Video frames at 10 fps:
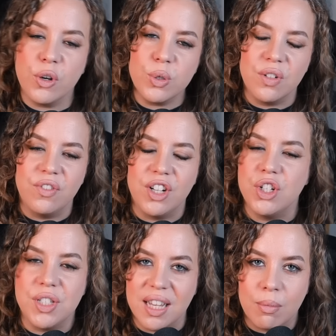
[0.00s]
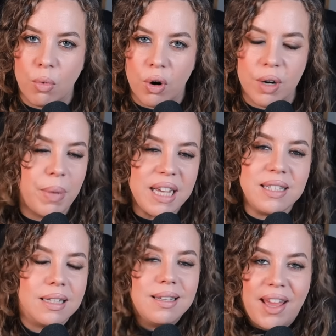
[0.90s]
frozen veggies, and more.
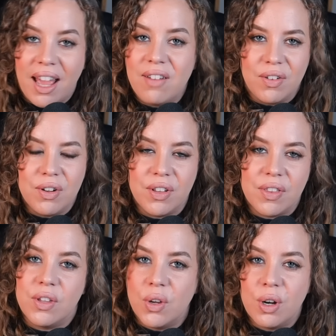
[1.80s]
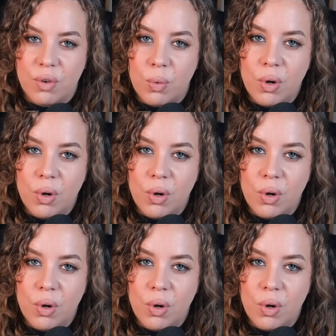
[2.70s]
Basically, they have everything that you could ever